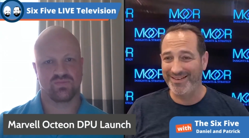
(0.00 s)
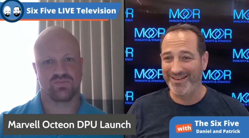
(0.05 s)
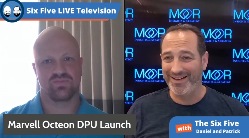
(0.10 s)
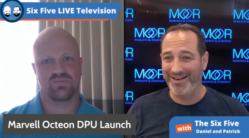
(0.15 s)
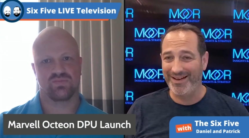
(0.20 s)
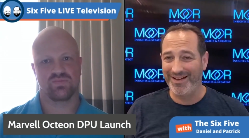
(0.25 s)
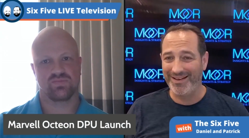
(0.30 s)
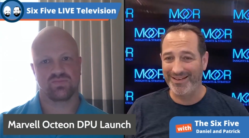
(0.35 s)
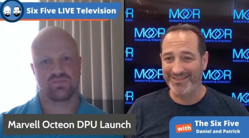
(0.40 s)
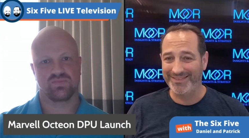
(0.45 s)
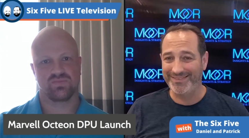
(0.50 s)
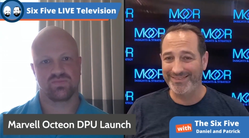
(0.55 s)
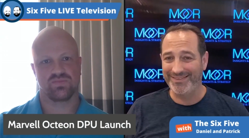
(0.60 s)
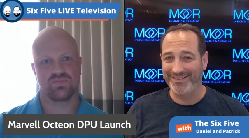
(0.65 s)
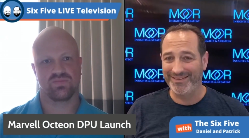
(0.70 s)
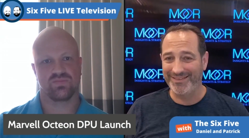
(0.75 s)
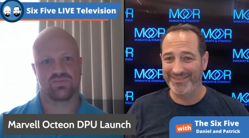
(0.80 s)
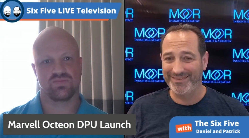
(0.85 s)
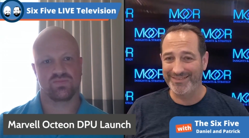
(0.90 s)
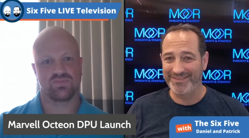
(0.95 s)
Speaker 1: on
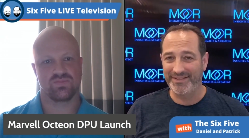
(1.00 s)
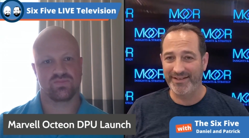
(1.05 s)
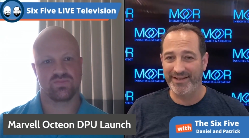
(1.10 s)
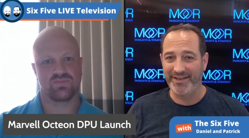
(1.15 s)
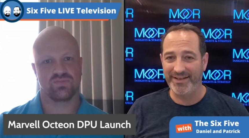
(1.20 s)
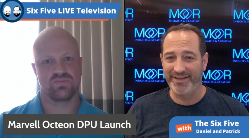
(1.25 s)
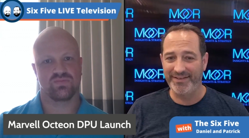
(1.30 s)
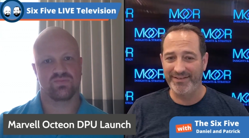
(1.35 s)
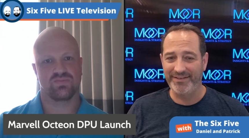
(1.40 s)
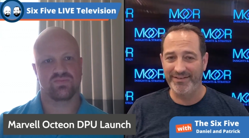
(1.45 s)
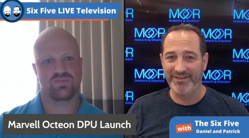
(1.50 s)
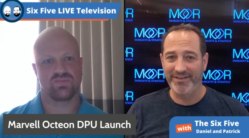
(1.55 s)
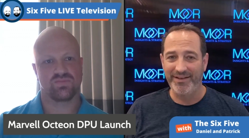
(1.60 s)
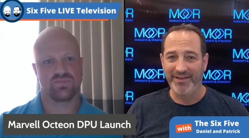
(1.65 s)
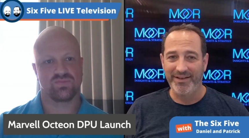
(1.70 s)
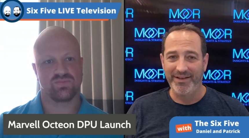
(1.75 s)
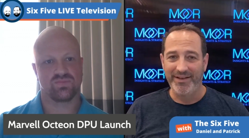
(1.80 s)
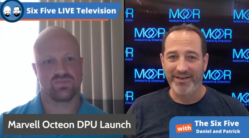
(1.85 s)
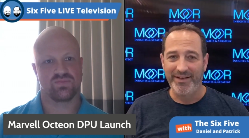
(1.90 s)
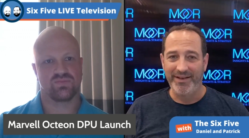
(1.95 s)
Octeon
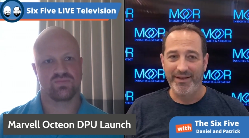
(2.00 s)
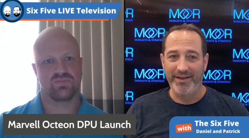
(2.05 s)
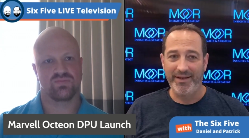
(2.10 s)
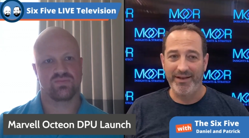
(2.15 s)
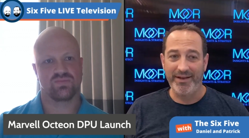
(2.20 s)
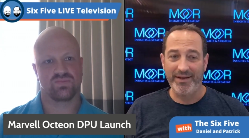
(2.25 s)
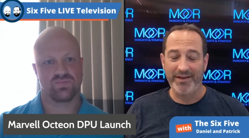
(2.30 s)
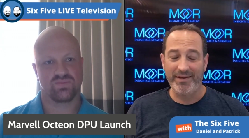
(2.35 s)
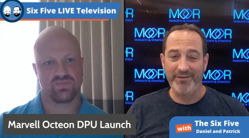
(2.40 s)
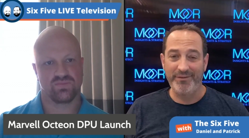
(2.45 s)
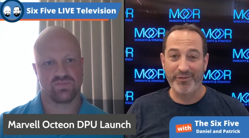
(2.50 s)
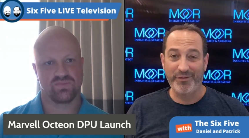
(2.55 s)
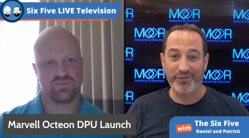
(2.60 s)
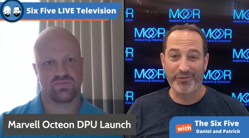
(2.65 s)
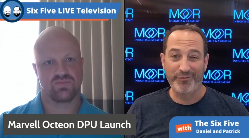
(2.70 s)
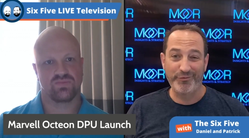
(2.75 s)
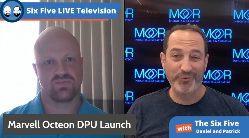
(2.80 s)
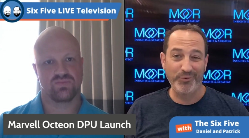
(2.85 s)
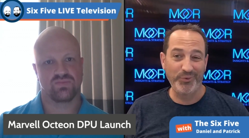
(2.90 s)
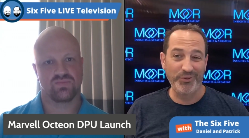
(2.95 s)
10 and
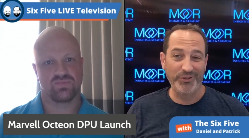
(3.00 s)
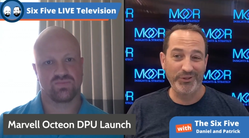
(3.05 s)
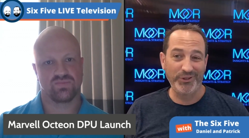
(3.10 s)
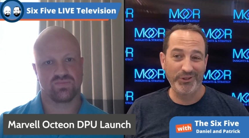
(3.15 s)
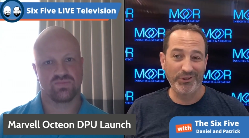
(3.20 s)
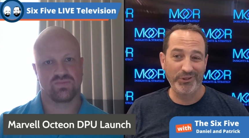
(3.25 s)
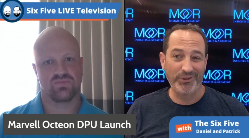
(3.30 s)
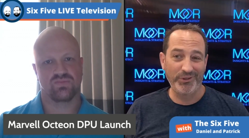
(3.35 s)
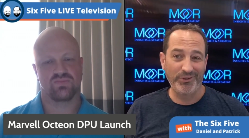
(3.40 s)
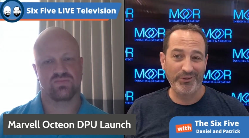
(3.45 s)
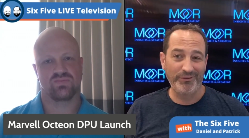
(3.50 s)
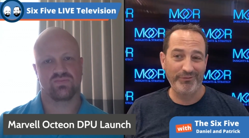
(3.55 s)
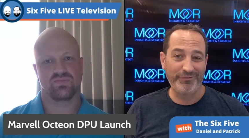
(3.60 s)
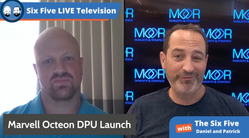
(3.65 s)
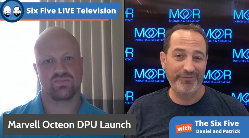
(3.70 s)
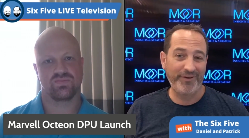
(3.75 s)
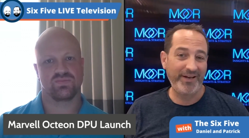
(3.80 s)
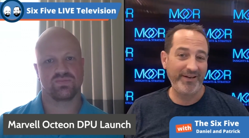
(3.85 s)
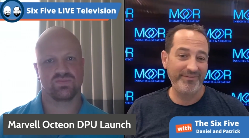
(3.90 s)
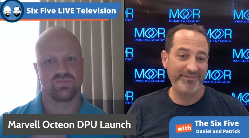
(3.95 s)
threw a little
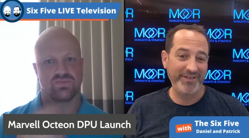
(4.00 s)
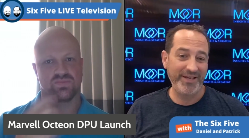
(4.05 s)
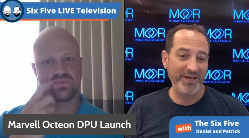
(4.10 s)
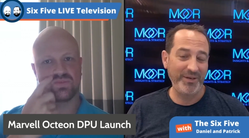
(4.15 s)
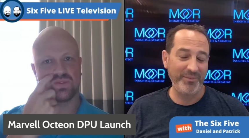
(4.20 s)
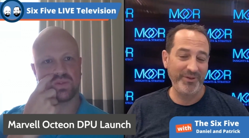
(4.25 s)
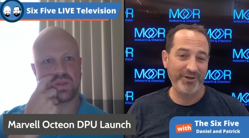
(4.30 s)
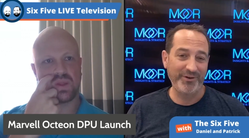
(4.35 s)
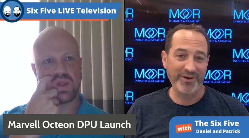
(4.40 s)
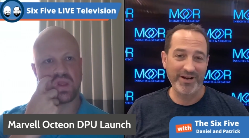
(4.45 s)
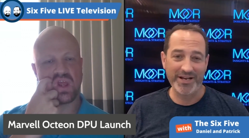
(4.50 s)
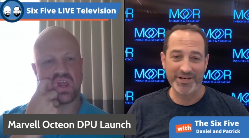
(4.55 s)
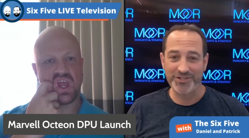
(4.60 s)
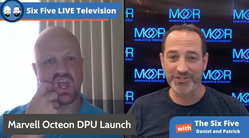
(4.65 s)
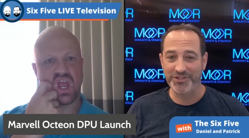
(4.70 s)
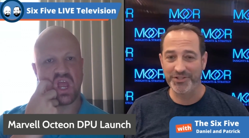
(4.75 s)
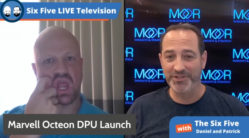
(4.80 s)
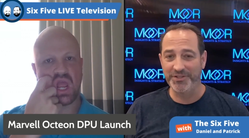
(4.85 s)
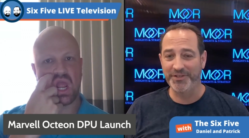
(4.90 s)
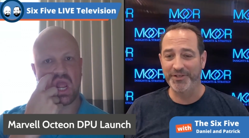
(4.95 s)
5 nanometer
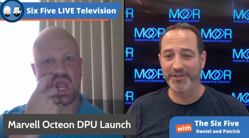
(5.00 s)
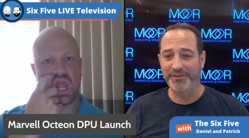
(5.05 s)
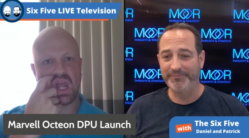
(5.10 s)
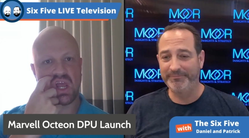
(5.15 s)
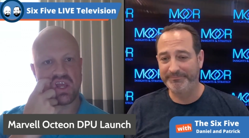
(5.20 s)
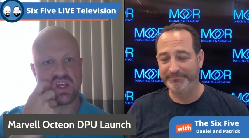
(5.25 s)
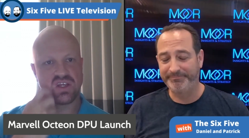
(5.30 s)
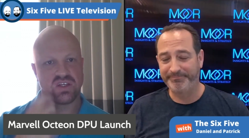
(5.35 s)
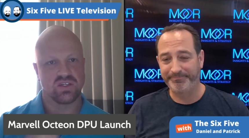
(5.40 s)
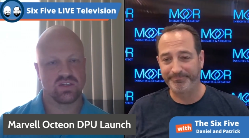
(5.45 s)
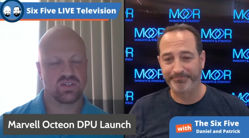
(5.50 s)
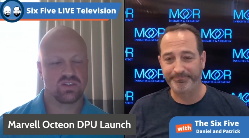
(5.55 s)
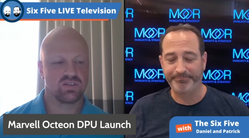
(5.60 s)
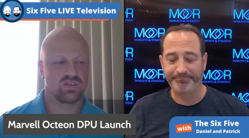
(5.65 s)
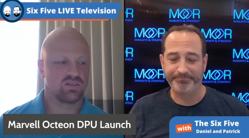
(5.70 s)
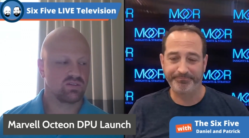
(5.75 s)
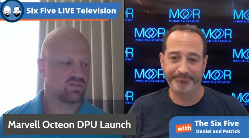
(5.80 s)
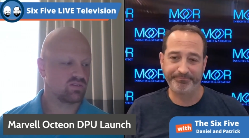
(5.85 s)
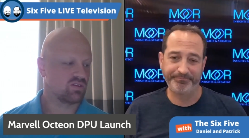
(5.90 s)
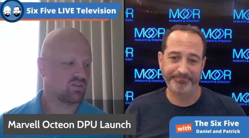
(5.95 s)
action in there.
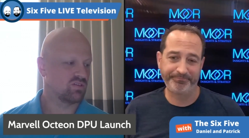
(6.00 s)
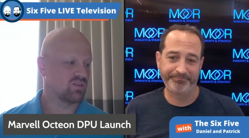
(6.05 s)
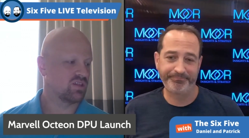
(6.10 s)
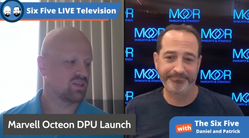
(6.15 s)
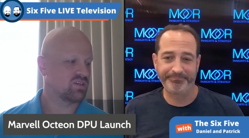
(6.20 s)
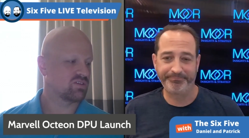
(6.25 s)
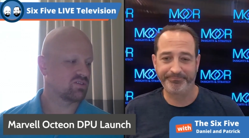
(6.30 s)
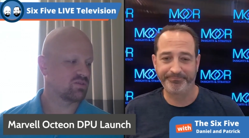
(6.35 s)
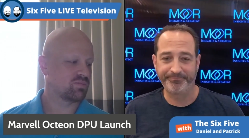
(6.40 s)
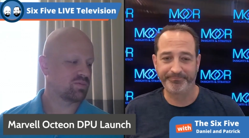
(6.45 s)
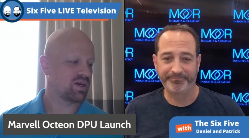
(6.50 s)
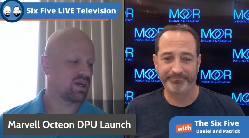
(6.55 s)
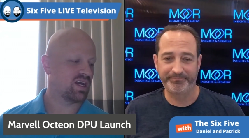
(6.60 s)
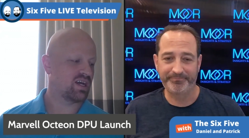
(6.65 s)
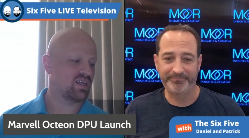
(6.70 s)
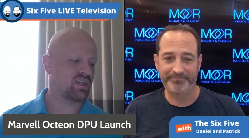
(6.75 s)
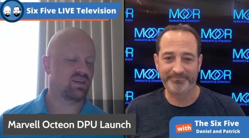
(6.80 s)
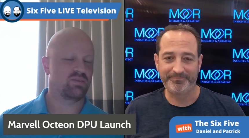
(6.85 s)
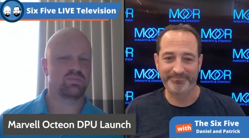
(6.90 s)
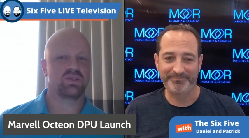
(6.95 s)
Speaker 2: A little,
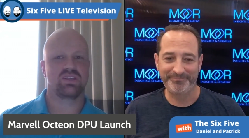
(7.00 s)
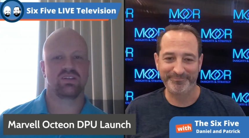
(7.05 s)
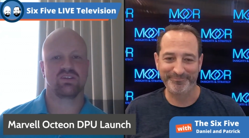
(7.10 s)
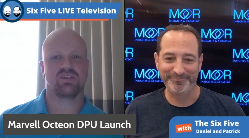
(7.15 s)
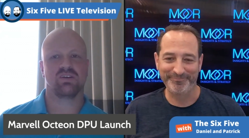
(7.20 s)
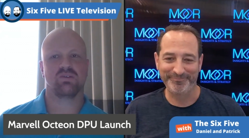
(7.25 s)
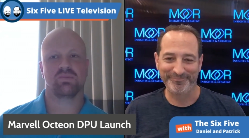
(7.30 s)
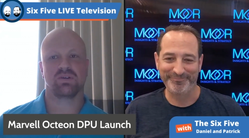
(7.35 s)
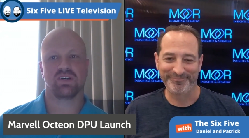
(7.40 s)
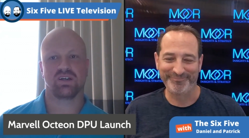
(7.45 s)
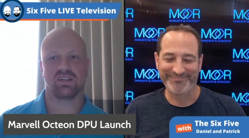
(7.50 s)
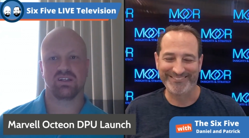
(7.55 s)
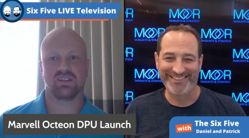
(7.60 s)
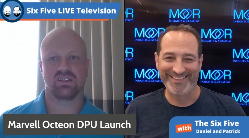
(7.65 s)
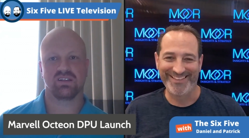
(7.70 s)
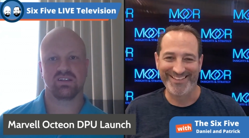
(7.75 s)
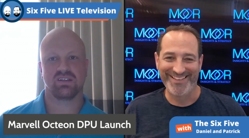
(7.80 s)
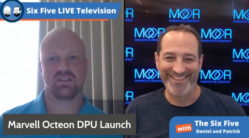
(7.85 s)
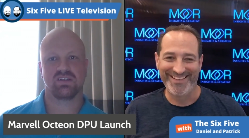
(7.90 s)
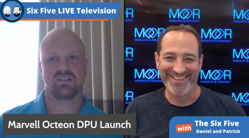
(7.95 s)
Pat. I mean, come
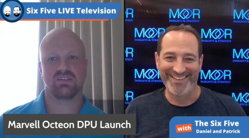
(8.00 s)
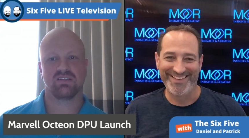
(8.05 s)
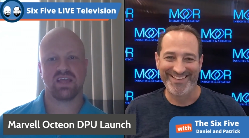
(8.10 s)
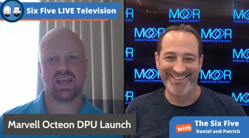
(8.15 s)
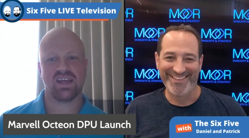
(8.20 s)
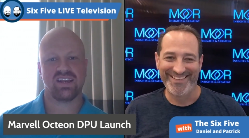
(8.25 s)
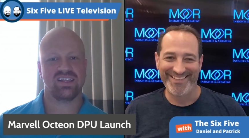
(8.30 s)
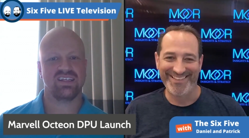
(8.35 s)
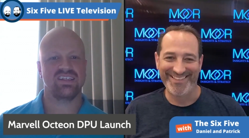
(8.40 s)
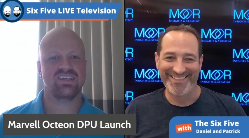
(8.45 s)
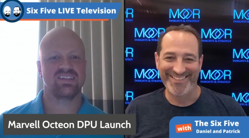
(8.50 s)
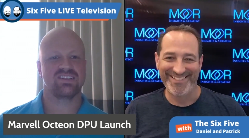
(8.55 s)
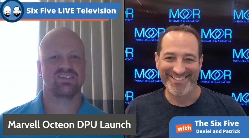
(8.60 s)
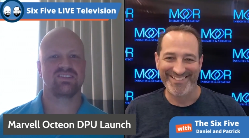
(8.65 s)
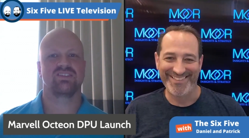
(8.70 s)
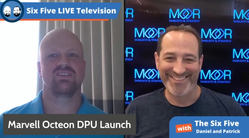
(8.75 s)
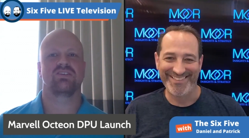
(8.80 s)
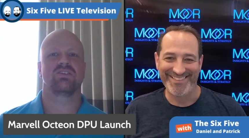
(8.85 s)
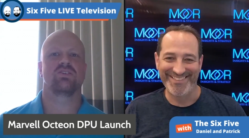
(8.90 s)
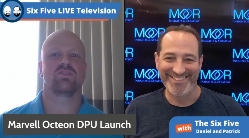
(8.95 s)
on. That
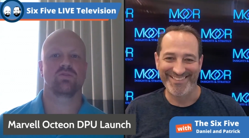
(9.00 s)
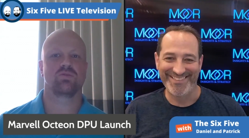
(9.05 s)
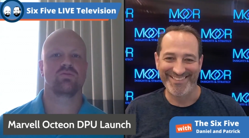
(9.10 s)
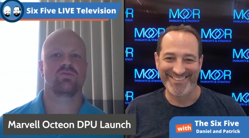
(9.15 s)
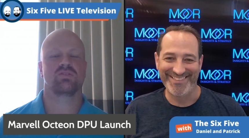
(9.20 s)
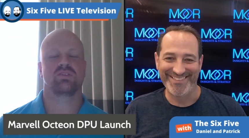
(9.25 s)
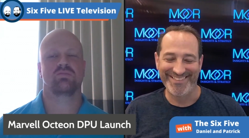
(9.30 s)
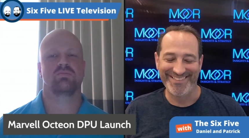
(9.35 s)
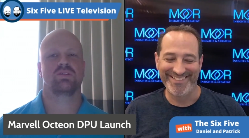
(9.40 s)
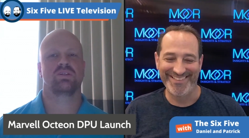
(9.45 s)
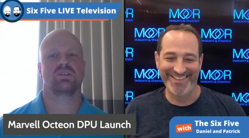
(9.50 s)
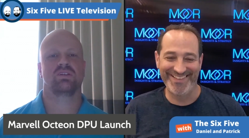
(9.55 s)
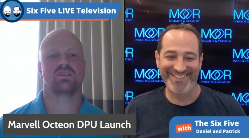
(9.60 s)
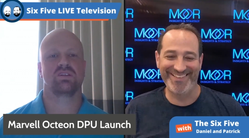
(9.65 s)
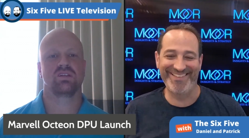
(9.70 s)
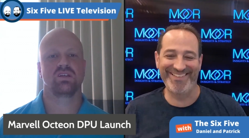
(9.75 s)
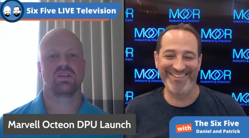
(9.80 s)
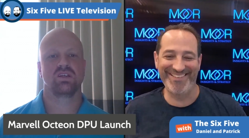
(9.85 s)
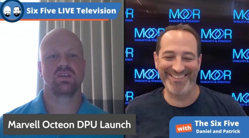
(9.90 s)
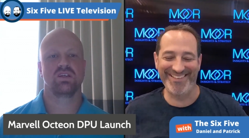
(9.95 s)
is the news. I
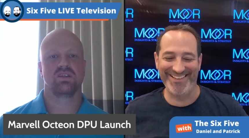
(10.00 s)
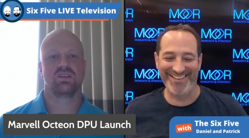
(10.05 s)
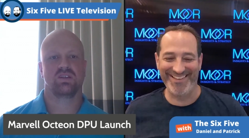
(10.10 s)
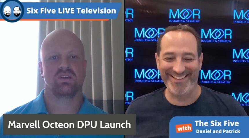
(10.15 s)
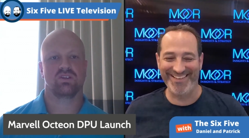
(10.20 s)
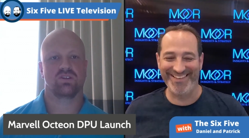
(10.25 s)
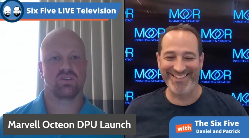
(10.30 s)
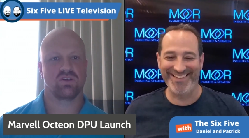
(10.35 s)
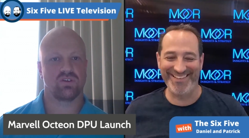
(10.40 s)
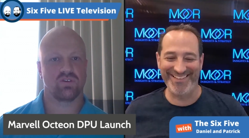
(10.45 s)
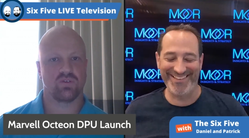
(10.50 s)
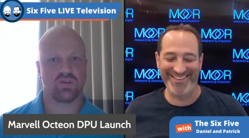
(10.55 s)
mean, you know,